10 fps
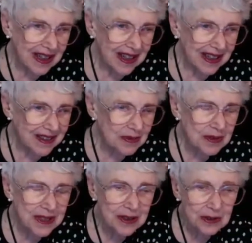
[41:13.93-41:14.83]
And
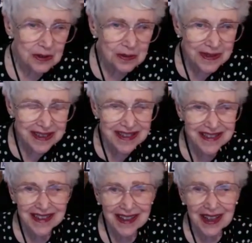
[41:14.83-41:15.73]
we humans,
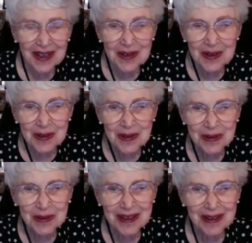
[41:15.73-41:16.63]

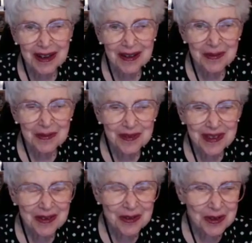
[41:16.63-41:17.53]
look,
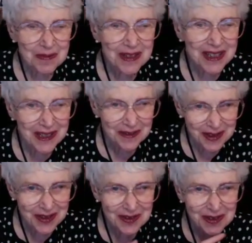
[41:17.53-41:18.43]
the term love
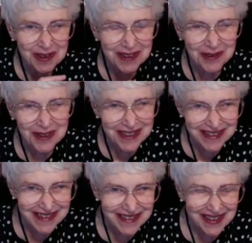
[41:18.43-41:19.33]
is very
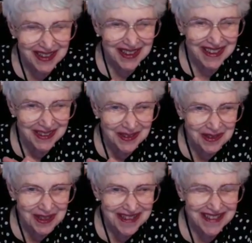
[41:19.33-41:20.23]
interesting.
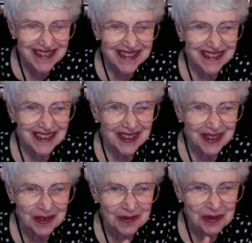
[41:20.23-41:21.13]

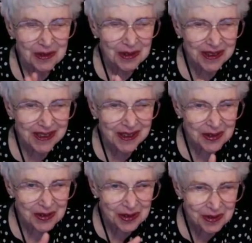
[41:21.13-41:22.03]
If you look at the
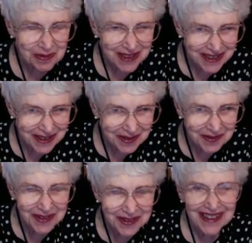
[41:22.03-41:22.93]
term love,